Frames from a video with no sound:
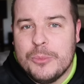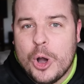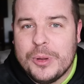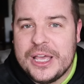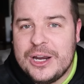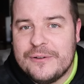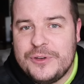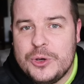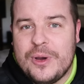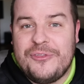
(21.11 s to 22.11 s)
Mobile
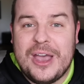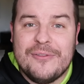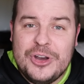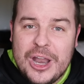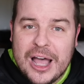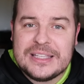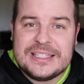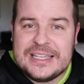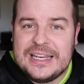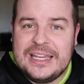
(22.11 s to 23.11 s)
interview. If you have not
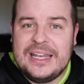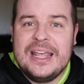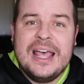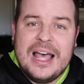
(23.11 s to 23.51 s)
seen it,